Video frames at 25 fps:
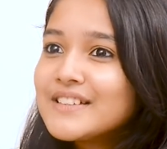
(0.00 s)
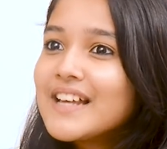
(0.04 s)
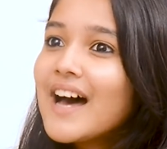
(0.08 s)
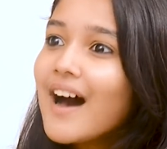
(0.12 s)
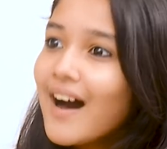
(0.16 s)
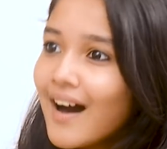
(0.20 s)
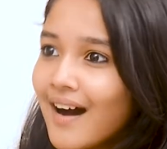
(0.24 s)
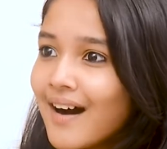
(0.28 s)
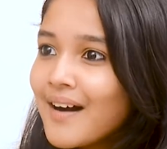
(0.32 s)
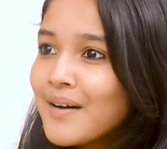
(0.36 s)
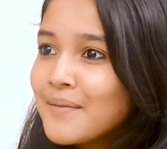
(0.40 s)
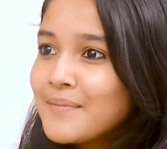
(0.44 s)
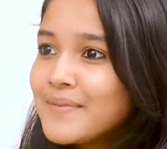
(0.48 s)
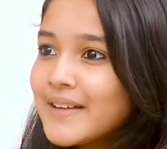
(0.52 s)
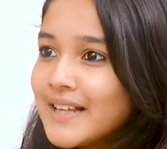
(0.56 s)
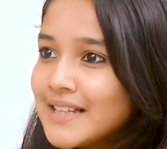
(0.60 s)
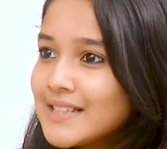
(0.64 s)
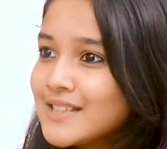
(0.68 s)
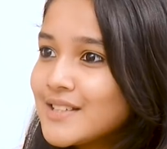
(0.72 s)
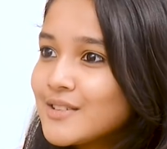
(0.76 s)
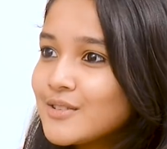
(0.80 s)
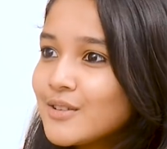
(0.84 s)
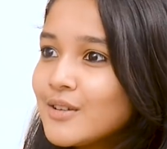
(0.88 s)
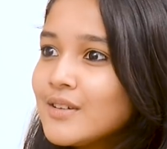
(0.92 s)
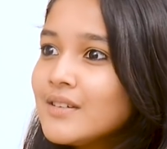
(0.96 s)
For the
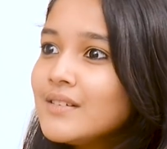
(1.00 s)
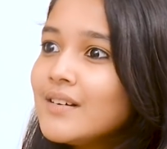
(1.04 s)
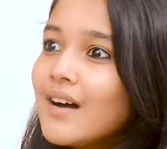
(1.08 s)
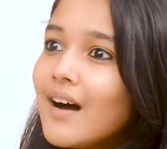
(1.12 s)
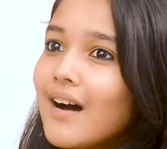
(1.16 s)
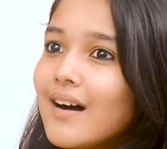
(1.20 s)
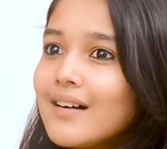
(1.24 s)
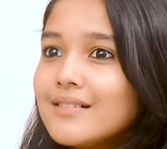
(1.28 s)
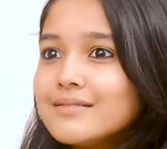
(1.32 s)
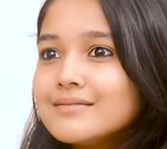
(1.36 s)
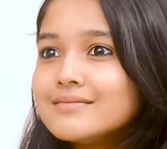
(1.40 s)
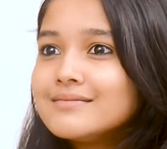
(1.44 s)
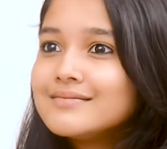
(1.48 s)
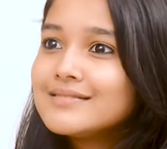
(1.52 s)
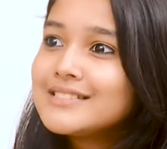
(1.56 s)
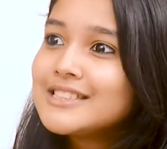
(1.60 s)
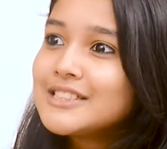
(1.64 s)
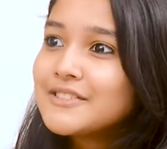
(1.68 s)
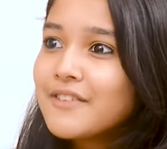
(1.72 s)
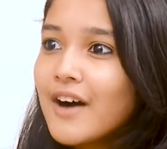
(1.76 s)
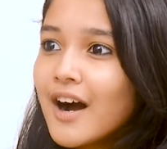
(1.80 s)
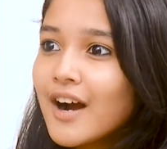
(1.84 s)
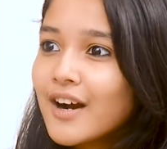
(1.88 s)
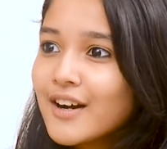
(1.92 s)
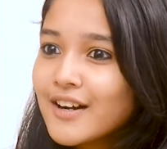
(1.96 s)
bit, you know,
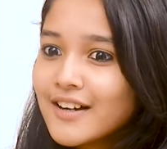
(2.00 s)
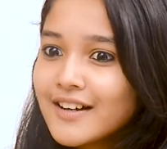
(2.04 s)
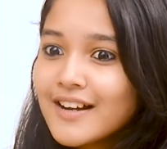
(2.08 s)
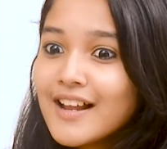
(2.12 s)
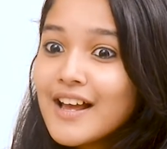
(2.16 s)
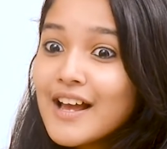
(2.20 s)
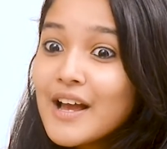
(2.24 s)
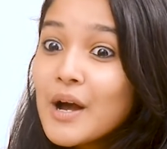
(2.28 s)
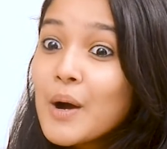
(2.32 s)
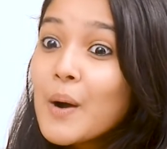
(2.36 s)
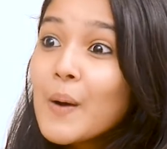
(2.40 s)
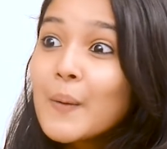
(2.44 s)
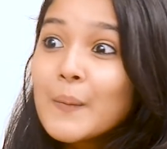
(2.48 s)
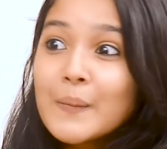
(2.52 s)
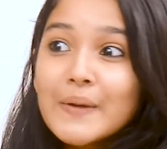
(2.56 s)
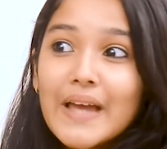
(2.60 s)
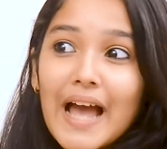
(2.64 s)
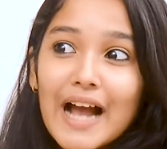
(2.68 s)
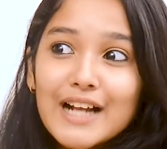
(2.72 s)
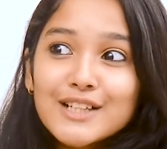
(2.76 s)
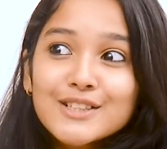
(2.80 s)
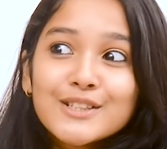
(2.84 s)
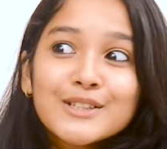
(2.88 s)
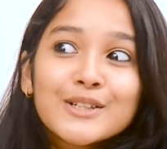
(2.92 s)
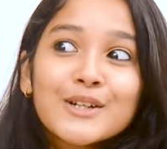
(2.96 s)
Shivankar, we
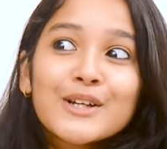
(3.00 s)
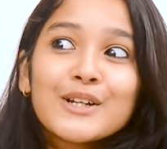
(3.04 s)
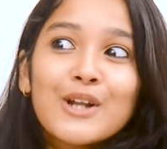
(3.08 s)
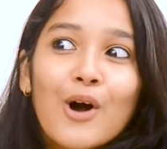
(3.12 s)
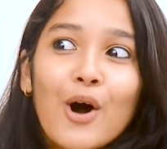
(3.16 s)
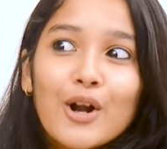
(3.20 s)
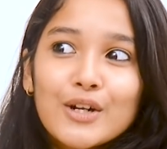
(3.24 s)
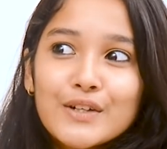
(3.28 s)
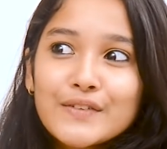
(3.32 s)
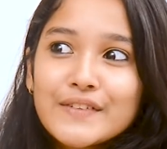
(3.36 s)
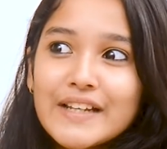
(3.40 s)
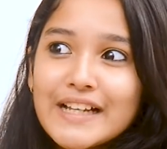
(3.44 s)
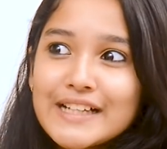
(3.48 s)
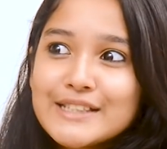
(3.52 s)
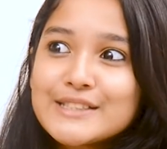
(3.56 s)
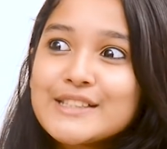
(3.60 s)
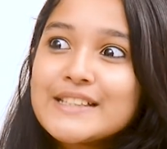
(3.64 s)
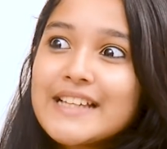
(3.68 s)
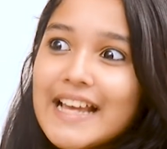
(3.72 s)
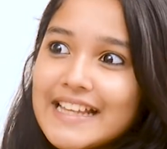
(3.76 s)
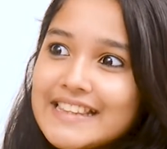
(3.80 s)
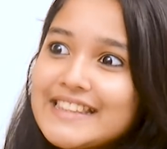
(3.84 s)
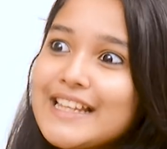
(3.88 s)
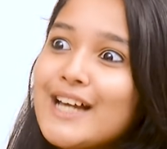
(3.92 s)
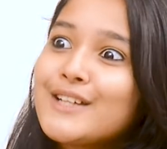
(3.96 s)
actually took a lot of takes to
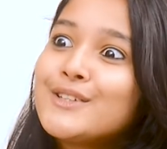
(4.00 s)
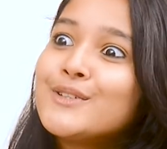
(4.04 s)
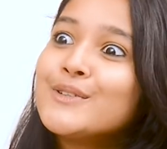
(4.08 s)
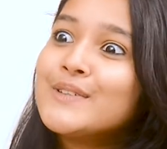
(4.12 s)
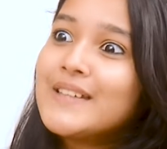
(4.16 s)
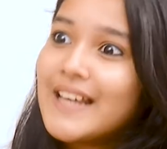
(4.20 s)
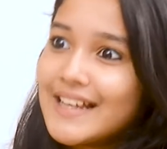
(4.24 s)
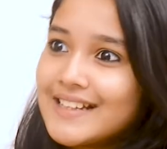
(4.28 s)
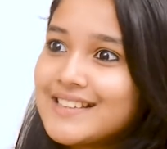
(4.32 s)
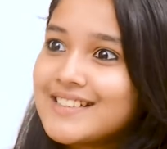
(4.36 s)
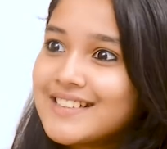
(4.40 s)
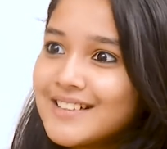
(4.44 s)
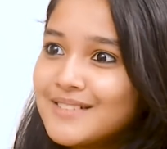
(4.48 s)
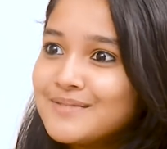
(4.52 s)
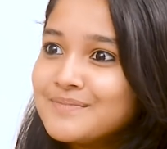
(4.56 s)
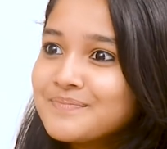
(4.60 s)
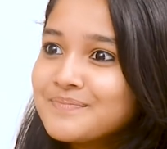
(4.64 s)
get that together.